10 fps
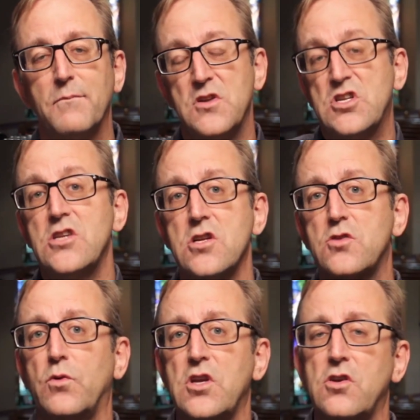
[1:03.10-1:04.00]

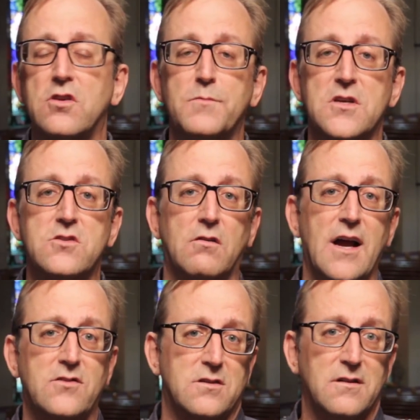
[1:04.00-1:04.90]
Magicians will use
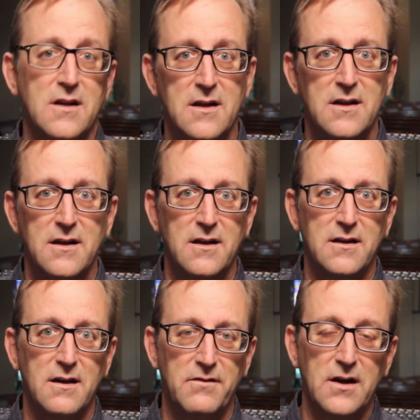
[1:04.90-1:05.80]
misdirection
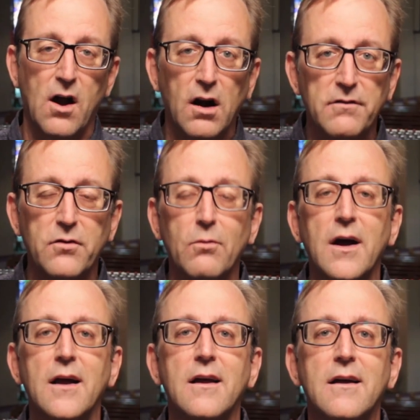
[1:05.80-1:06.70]
in a very artful
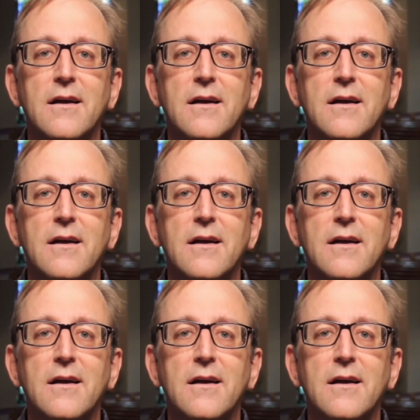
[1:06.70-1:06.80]
way.